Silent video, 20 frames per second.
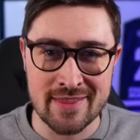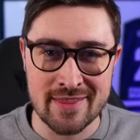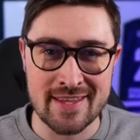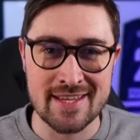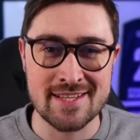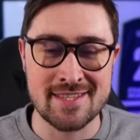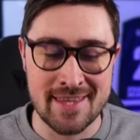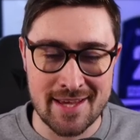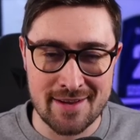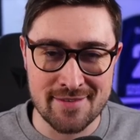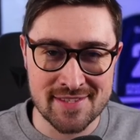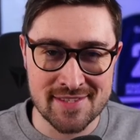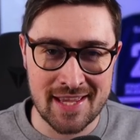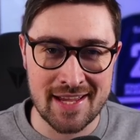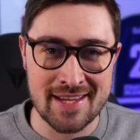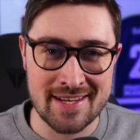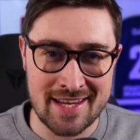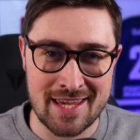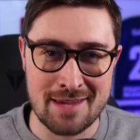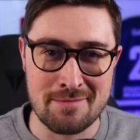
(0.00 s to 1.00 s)
this that have
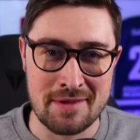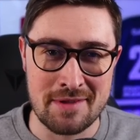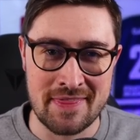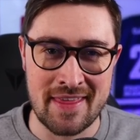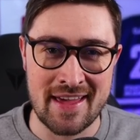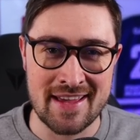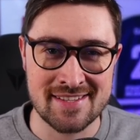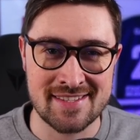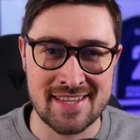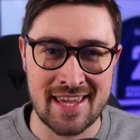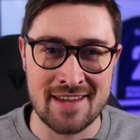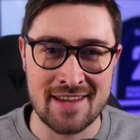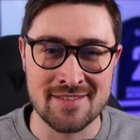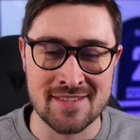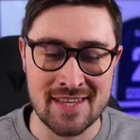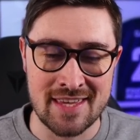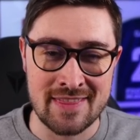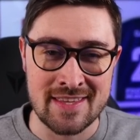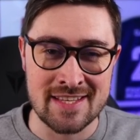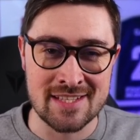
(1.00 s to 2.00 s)
signed him in their saves,
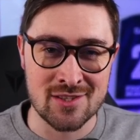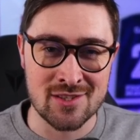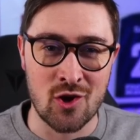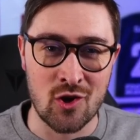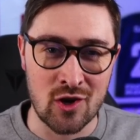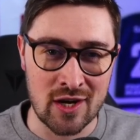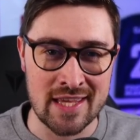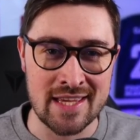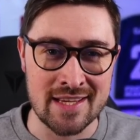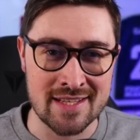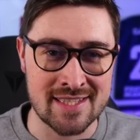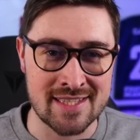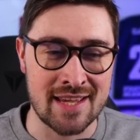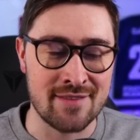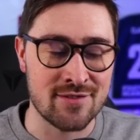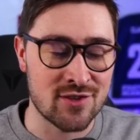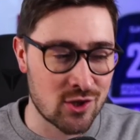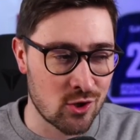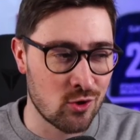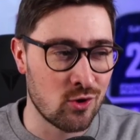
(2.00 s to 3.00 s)
in these non-league
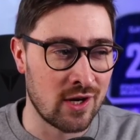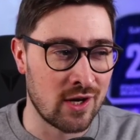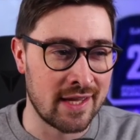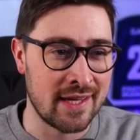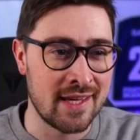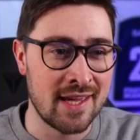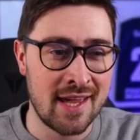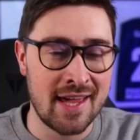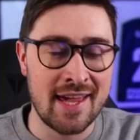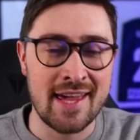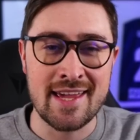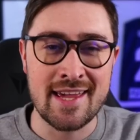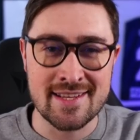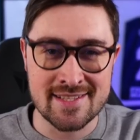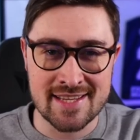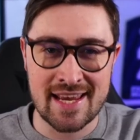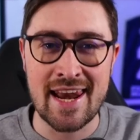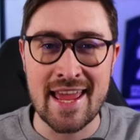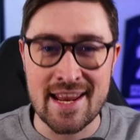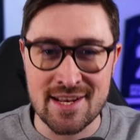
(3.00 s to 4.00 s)
saves. Surely, he is
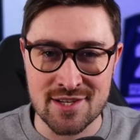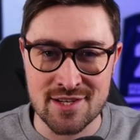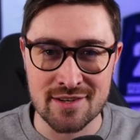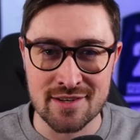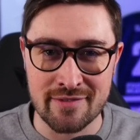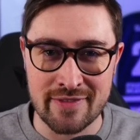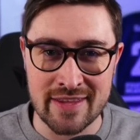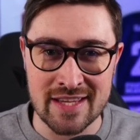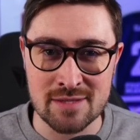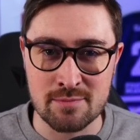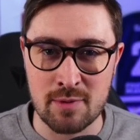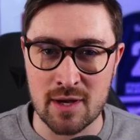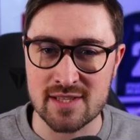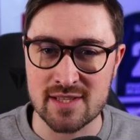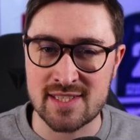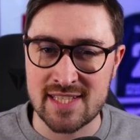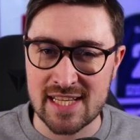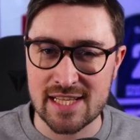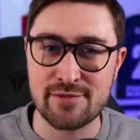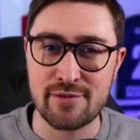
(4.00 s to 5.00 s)
a legend of these parts.
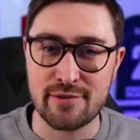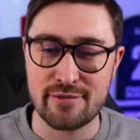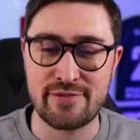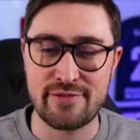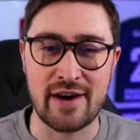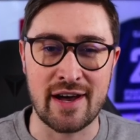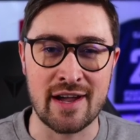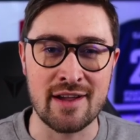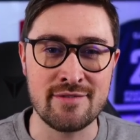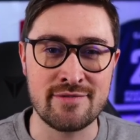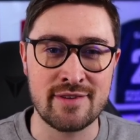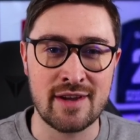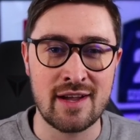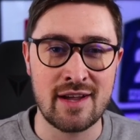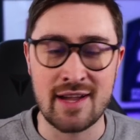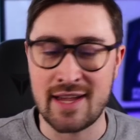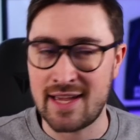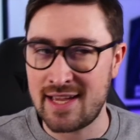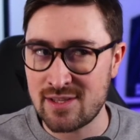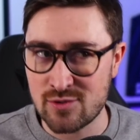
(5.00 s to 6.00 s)
6'5".
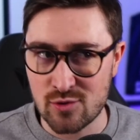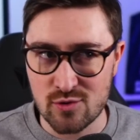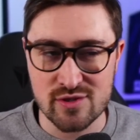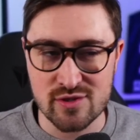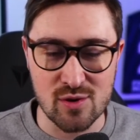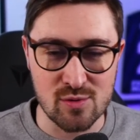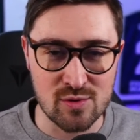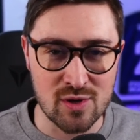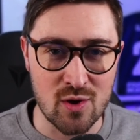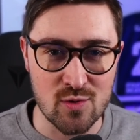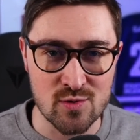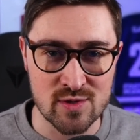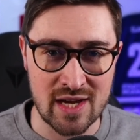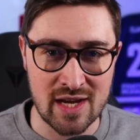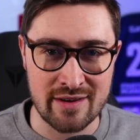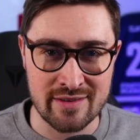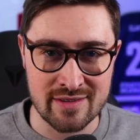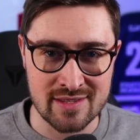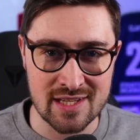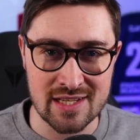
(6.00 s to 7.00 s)
He's also goals
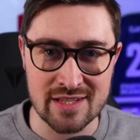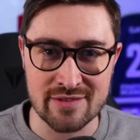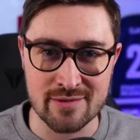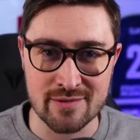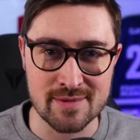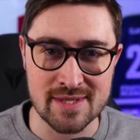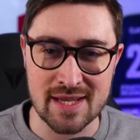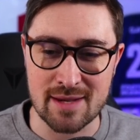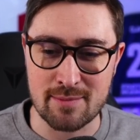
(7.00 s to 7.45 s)
guaranteed from set